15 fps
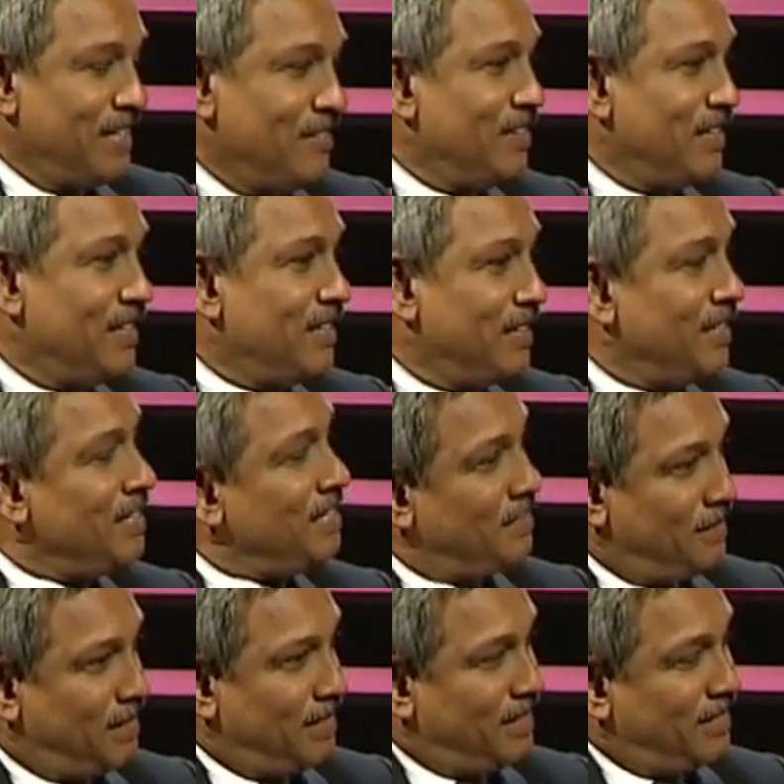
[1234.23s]
even
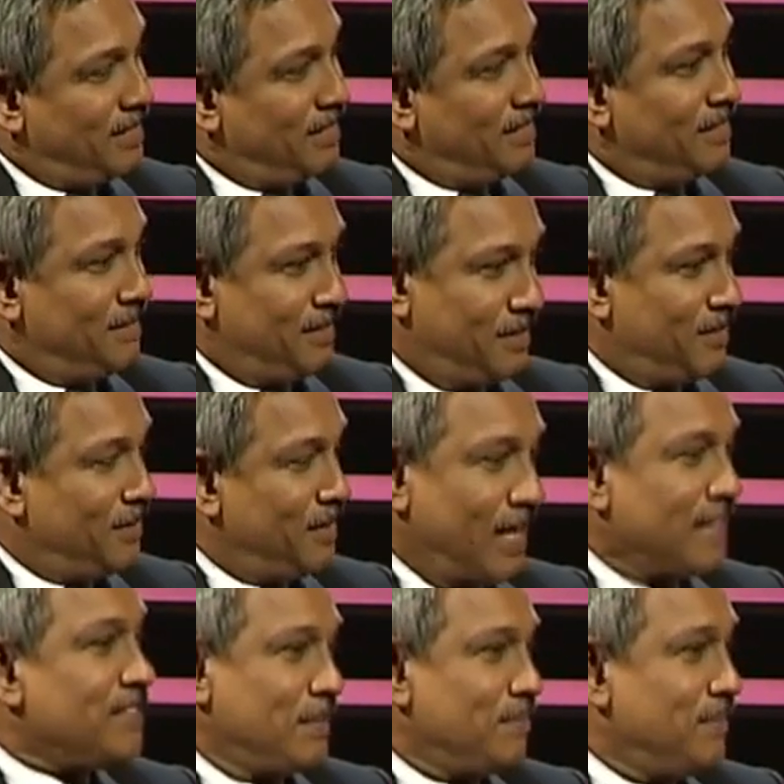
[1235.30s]

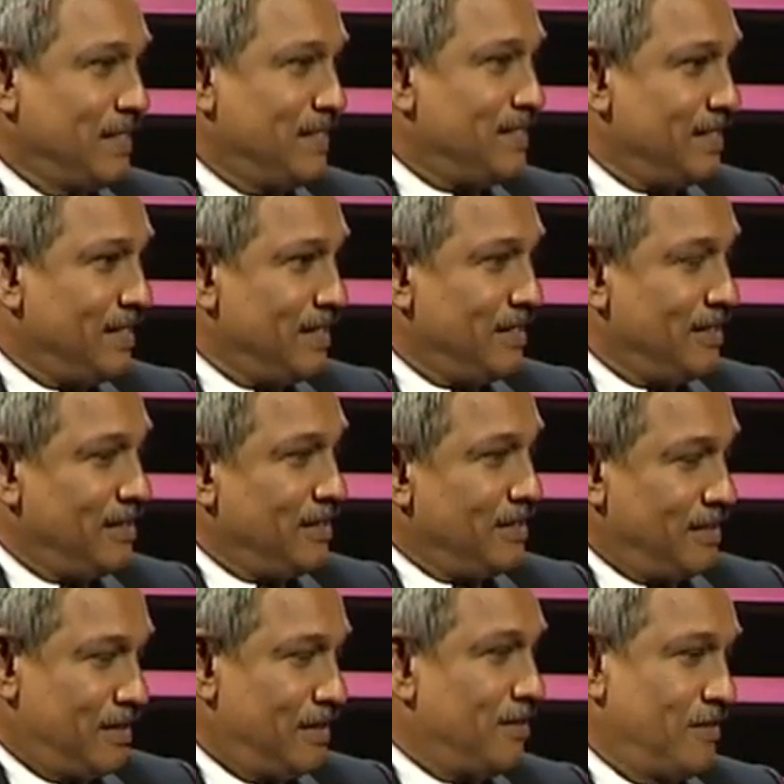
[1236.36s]
accept this.
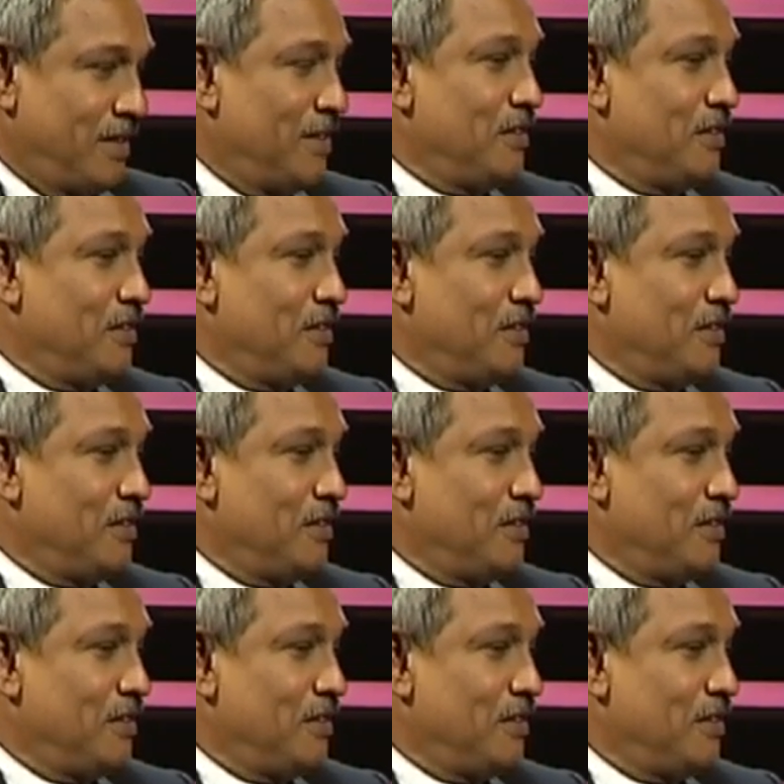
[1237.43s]
When